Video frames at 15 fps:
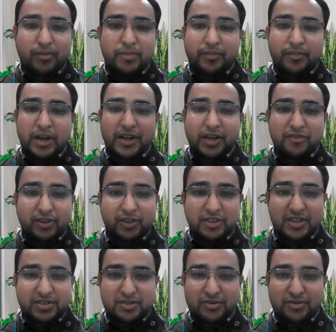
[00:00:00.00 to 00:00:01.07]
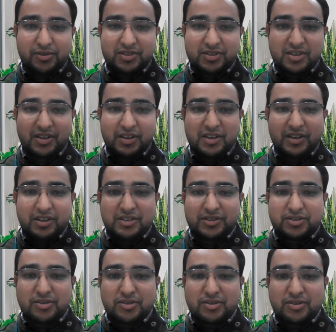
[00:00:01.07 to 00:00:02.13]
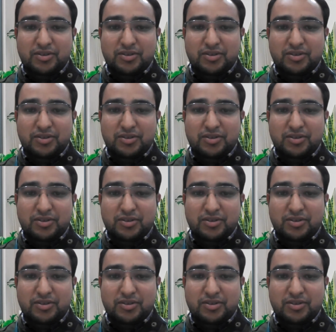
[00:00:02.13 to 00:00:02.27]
Okay, she will be the mentor for this course.